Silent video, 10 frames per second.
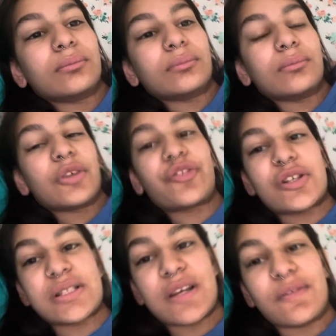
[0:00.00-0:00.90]
But
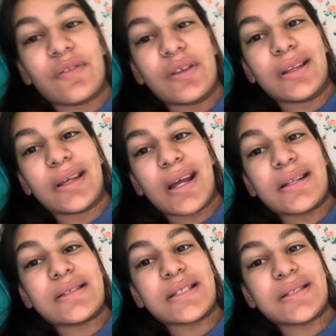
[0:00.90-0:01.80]
first I have to feed the
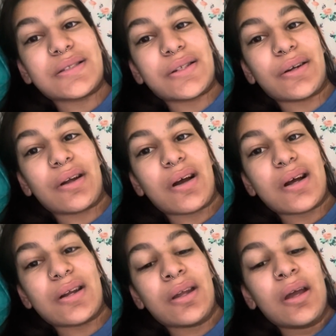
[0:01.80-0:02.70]
cats and turn
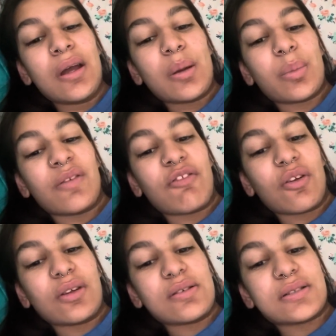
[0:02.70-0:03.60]
on
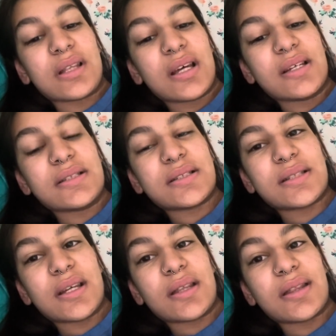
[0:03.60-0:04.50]
Benvolio's lights
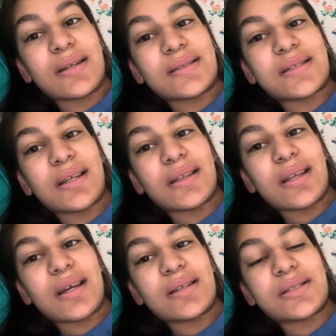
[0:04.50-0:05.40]
and things like
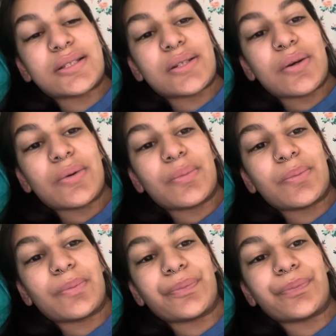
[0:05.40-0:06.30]
that, so.
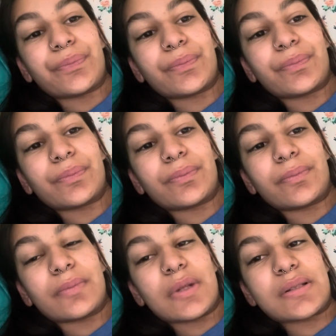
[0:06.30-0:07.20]

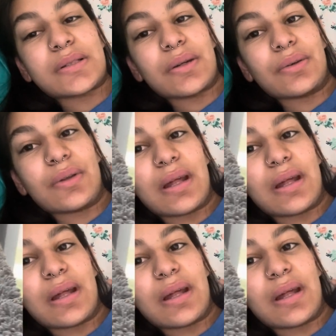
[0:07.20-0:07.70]
Let's go do that.